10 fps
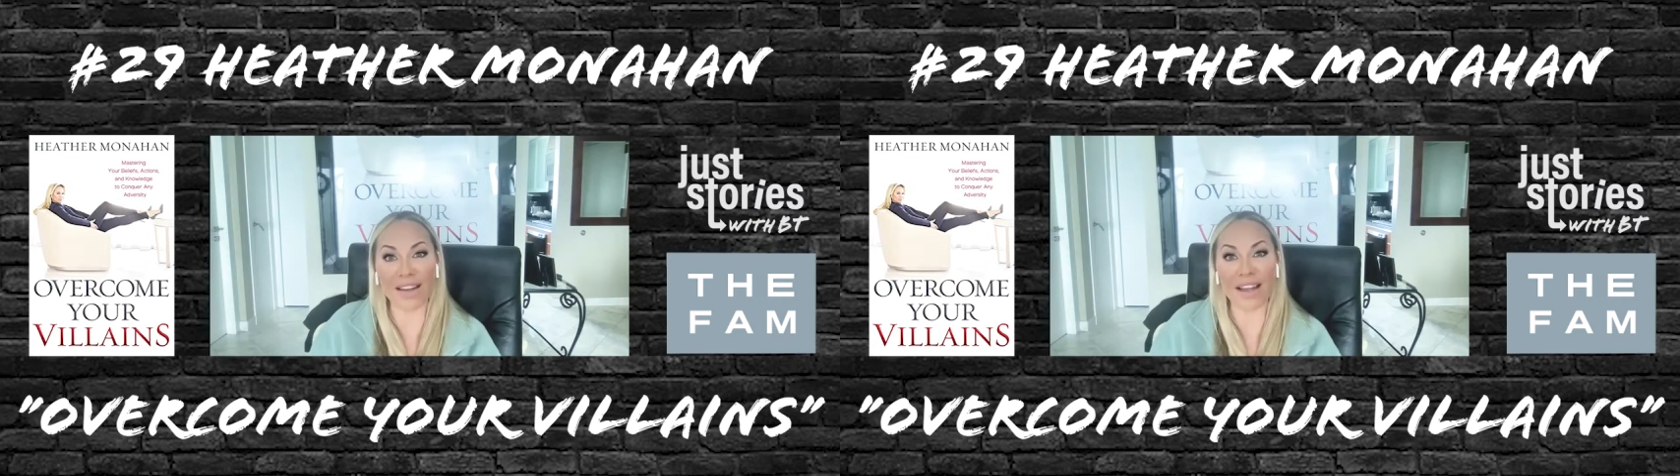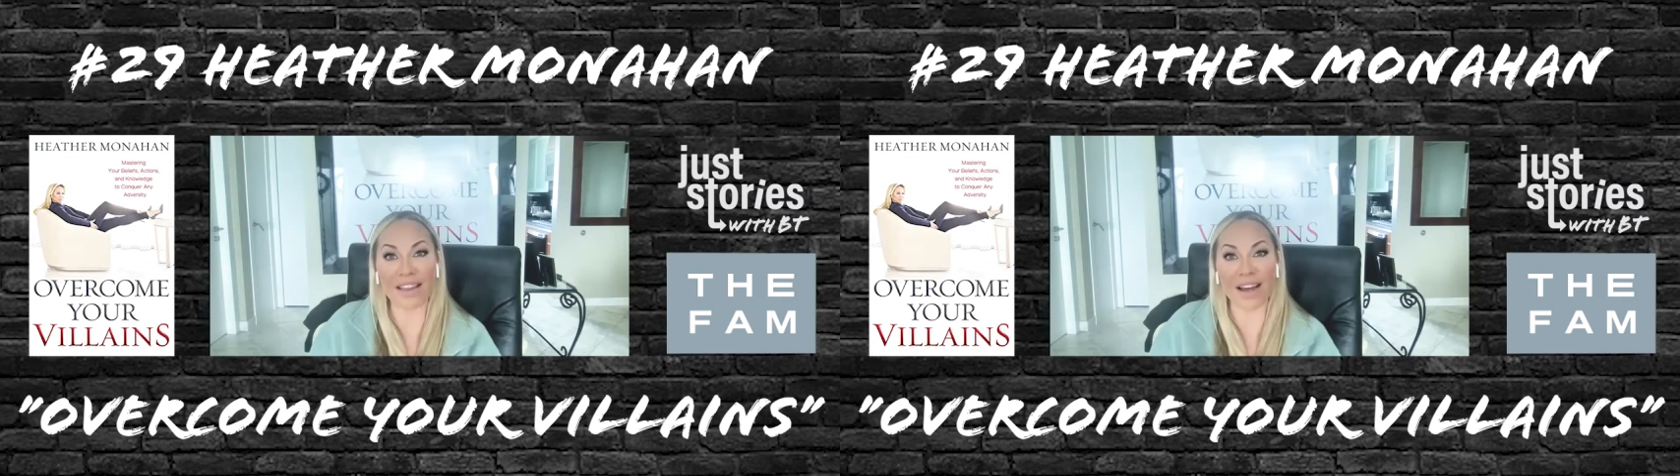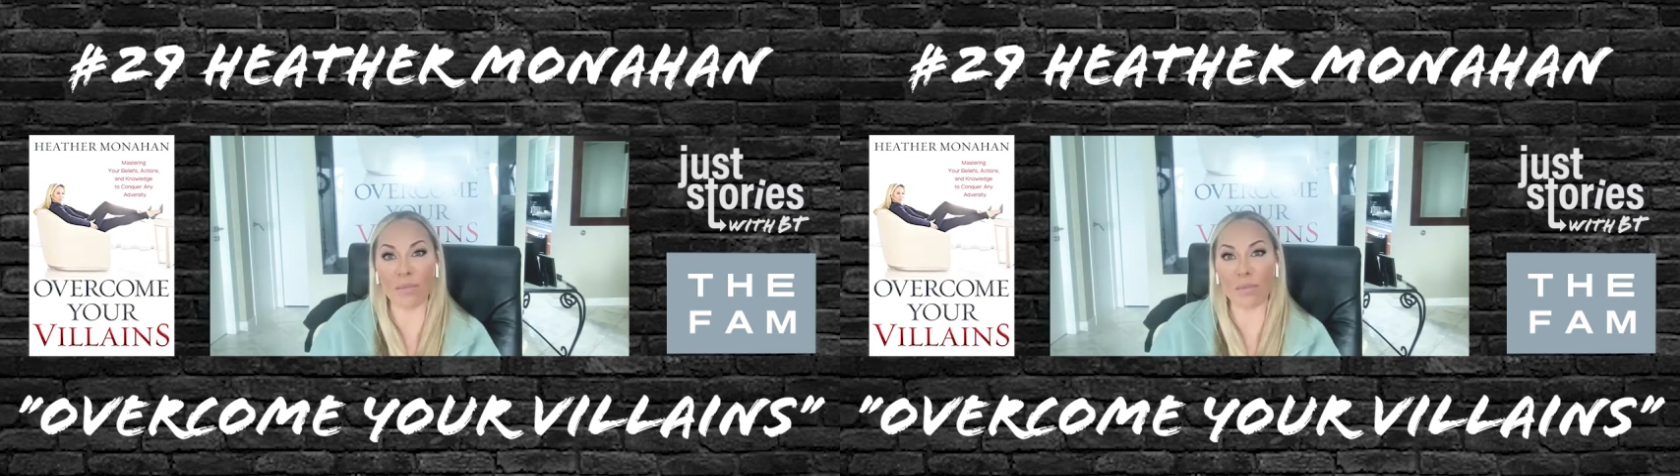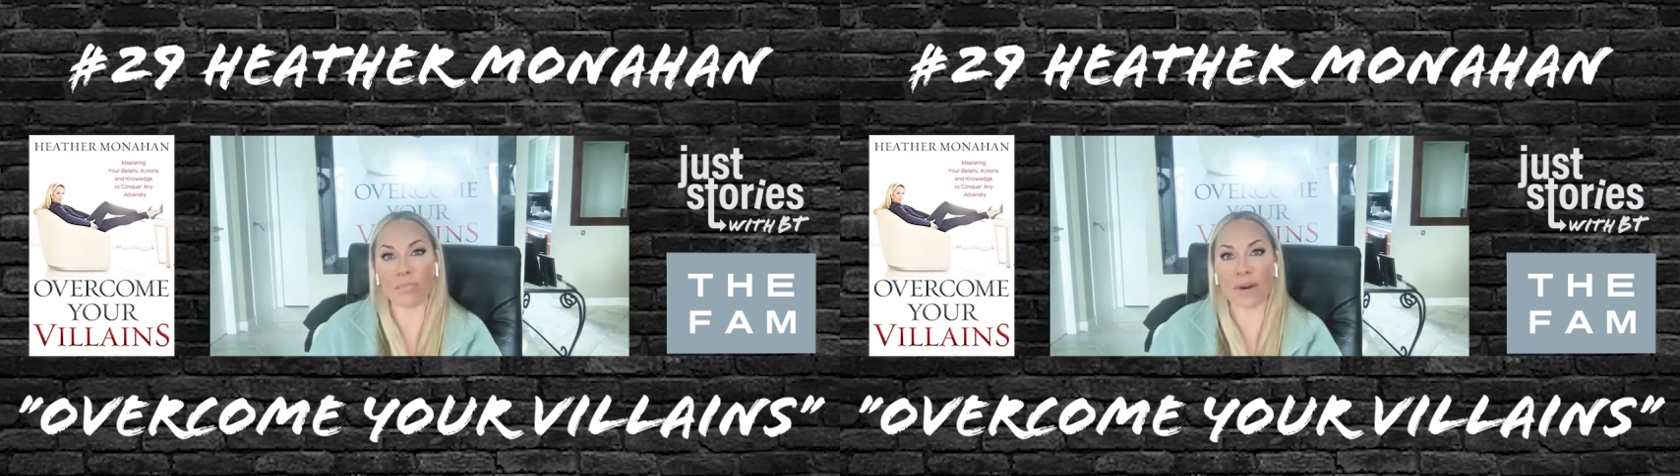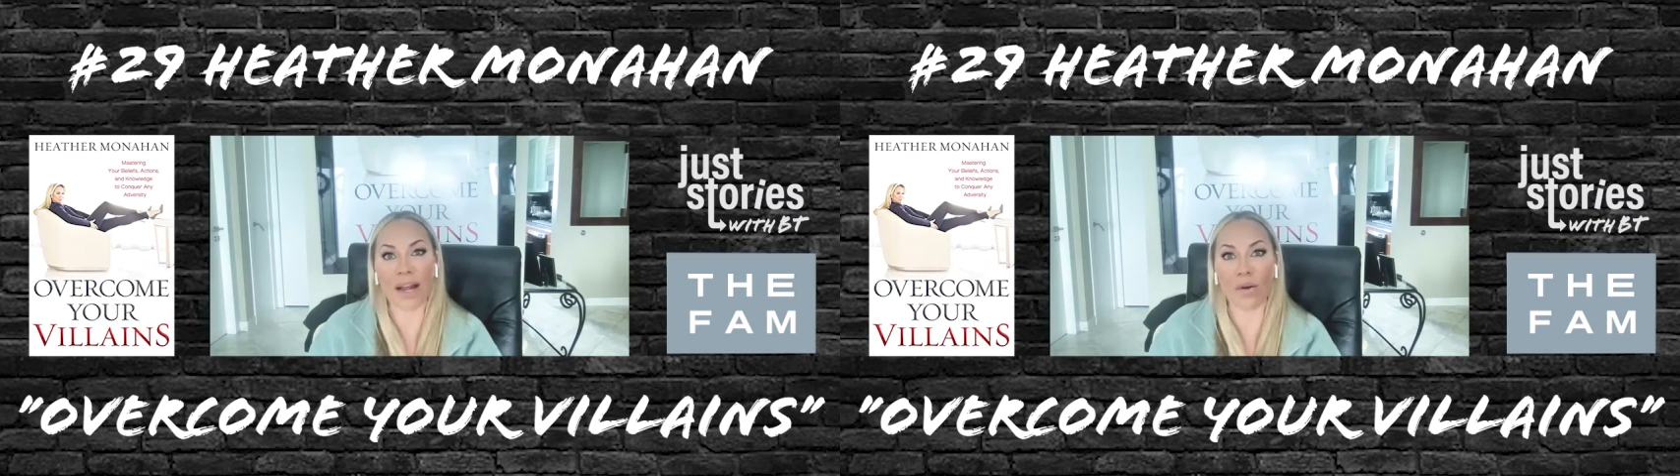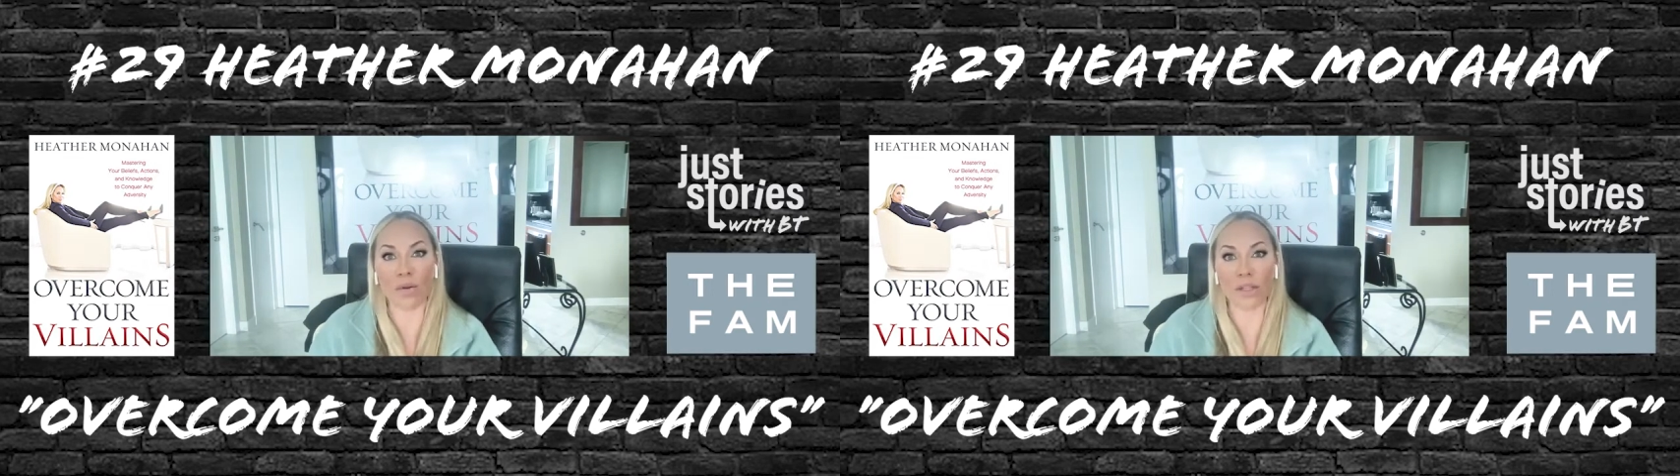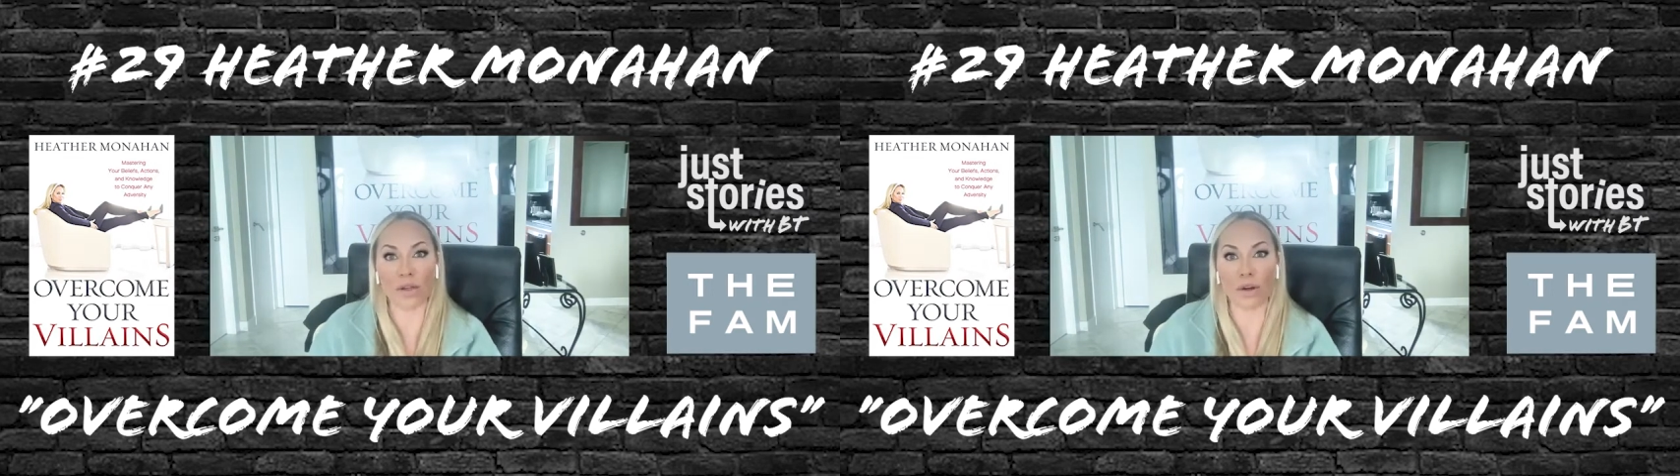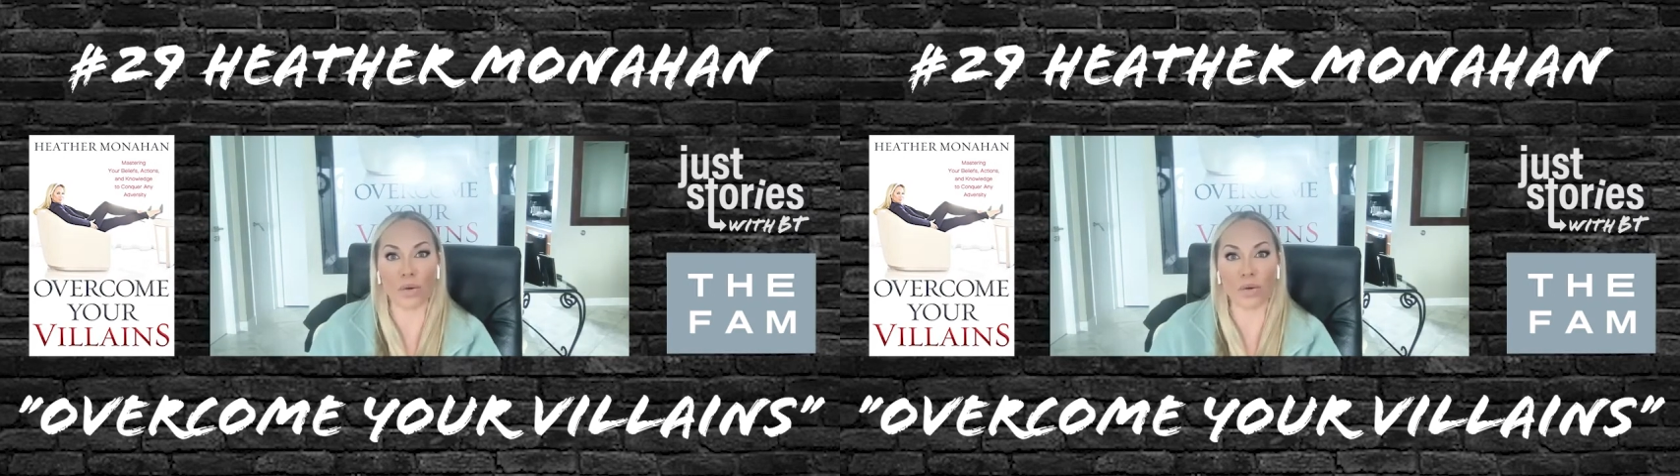And I thought, but I only
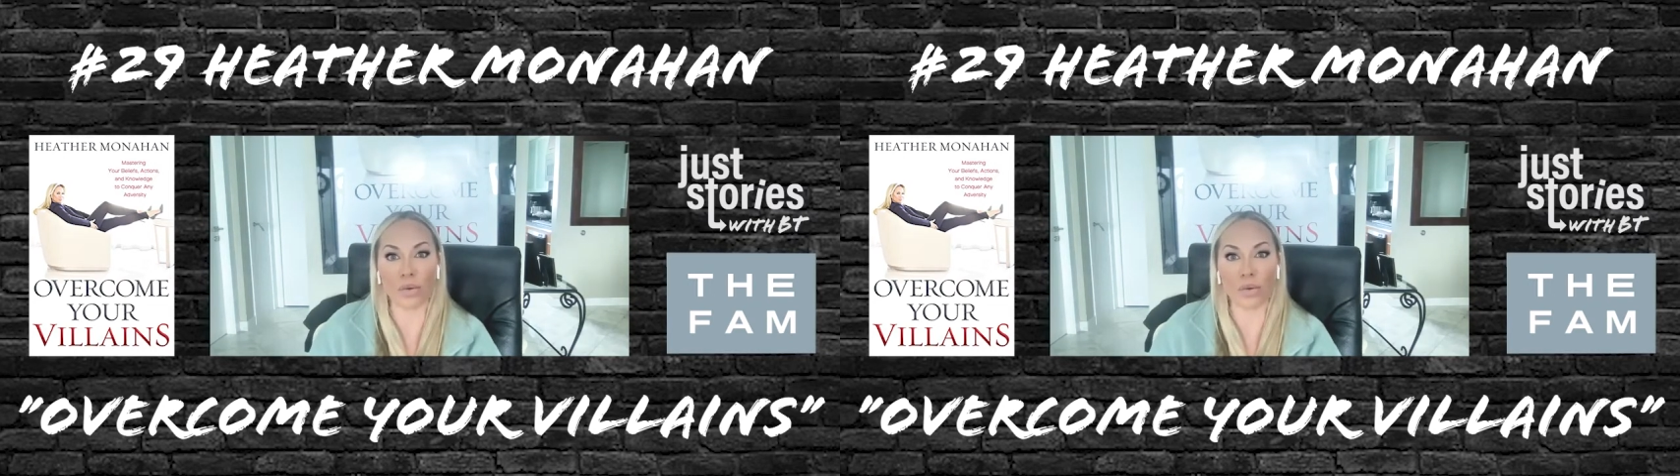know